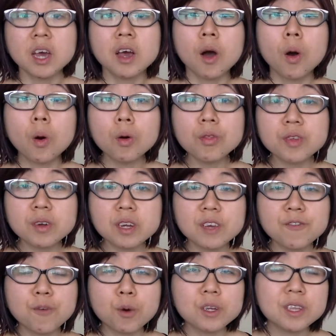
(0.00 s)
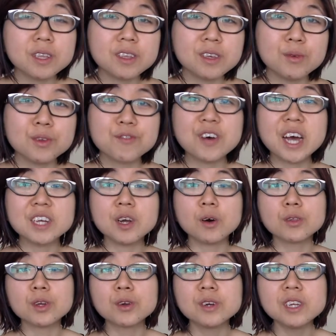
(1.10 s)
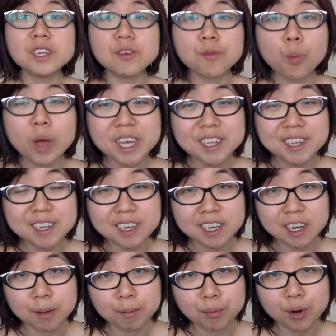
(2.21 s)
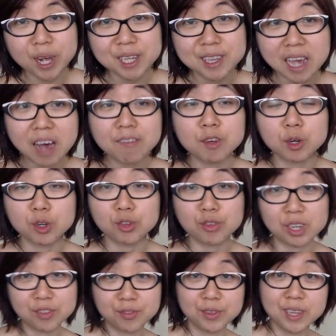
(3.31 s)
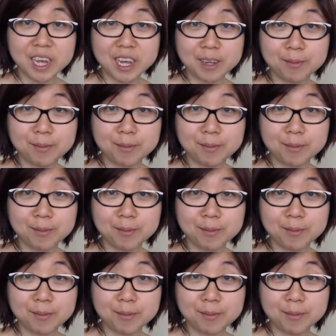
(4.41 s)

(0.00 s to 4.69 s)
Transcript: Whole30 forces you to find alternative ways to decompress after a stressful day.